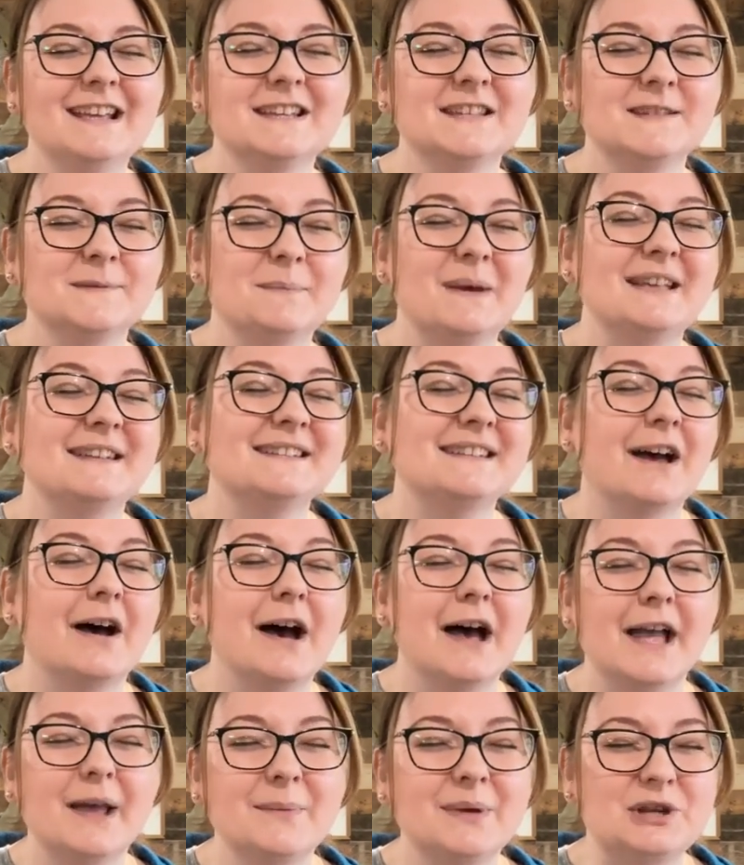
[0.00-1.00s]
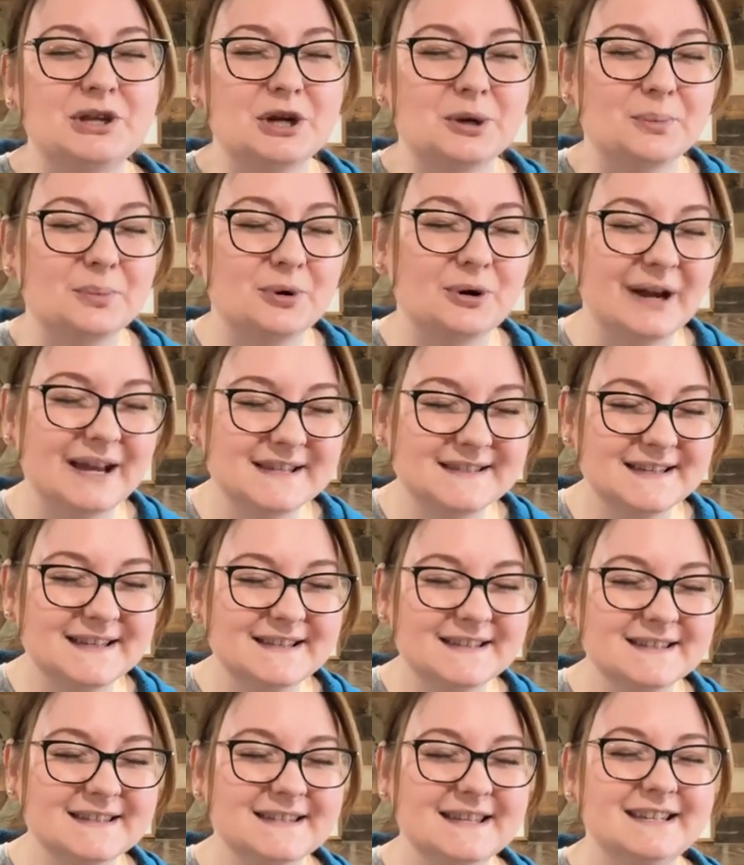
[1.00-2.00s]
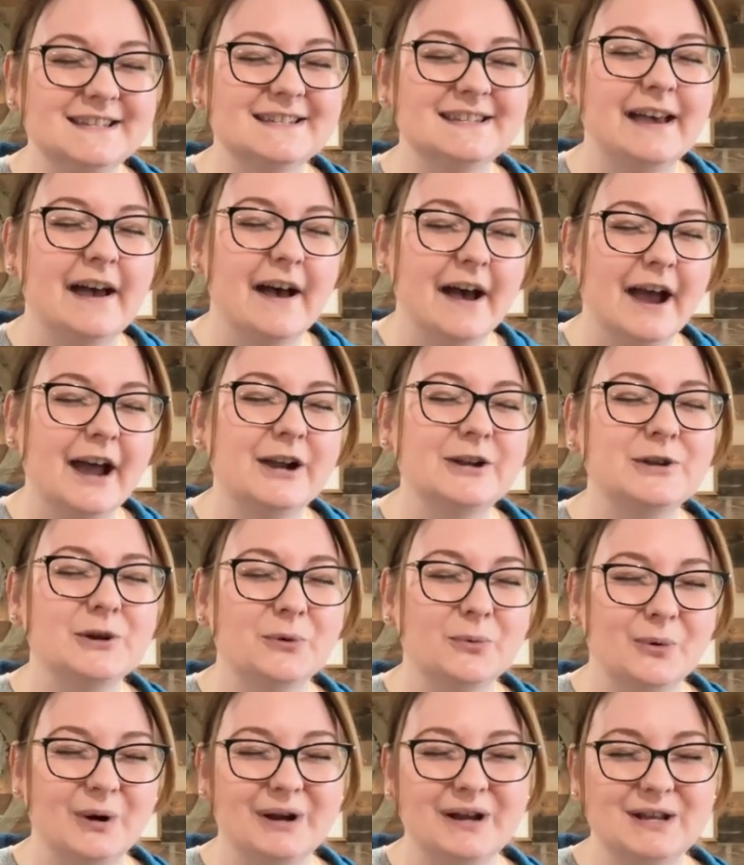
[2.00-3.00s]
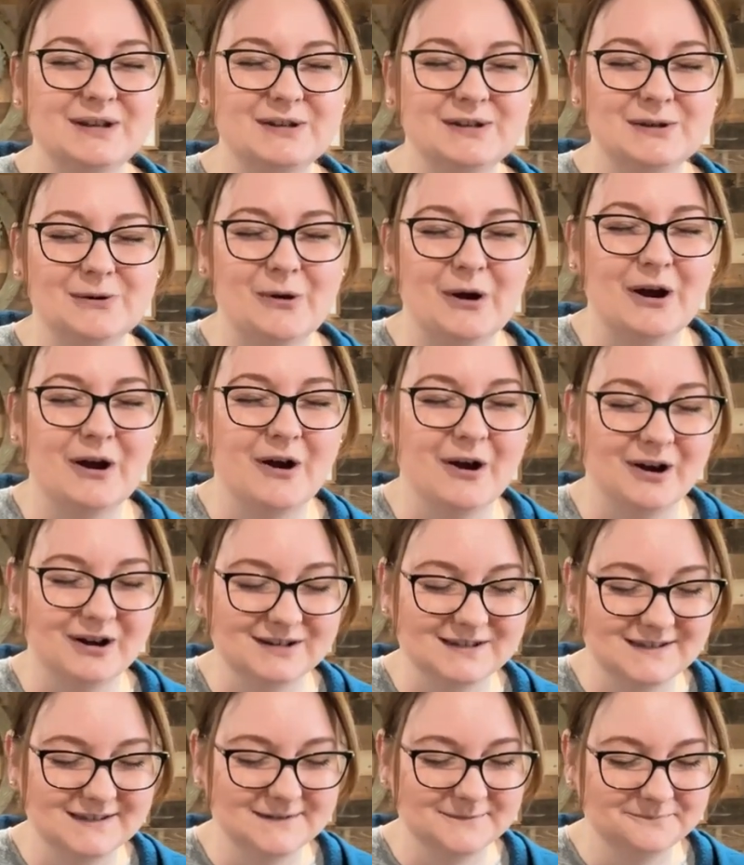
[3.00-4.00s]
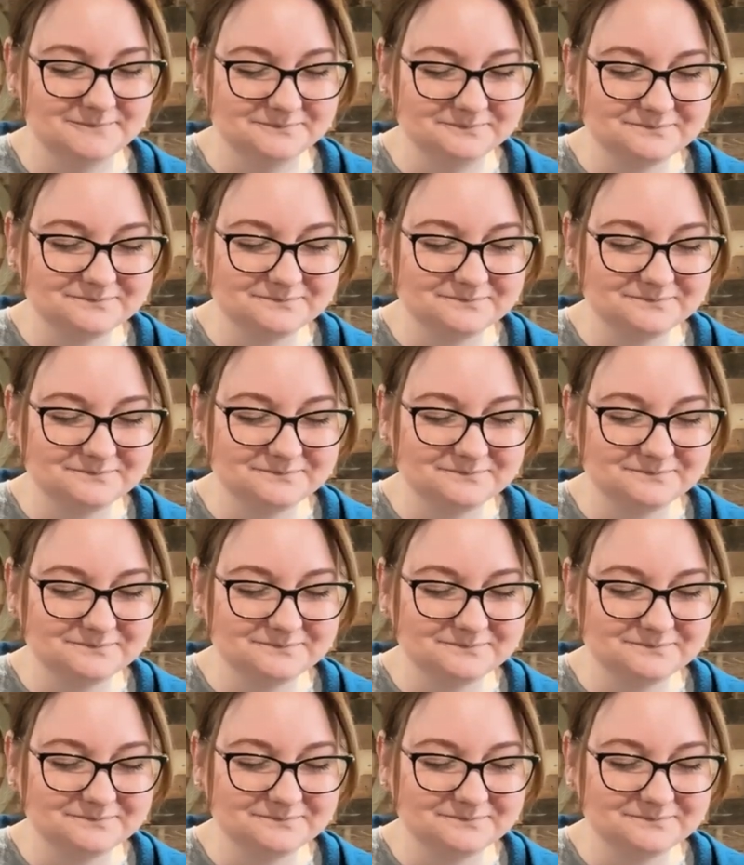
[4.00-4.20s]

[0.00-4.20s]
spend time in your presence and to hide your word into our hearts.